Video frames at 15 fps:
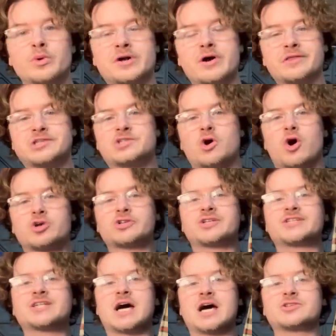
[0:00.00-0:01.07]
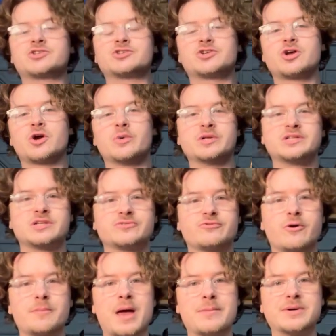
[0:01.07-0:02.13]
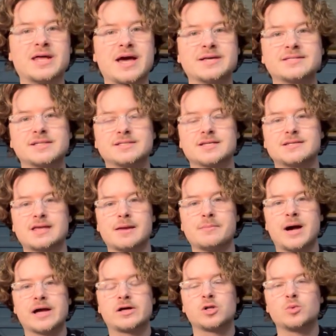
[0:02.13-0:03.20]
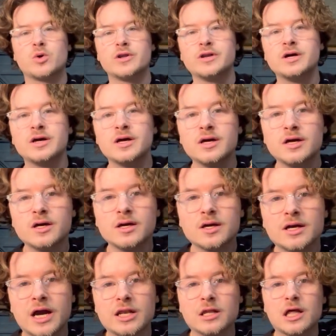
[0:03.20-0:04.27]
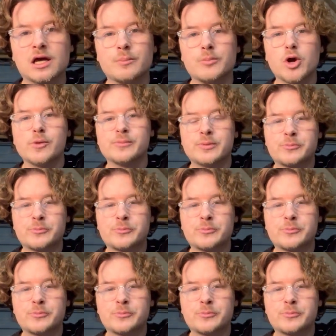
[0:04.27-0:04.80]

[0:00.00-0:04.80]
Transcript: We got this gorgeous tartan skirt, which is from M&S. It's a St. Michael one. Kind of like a Burberry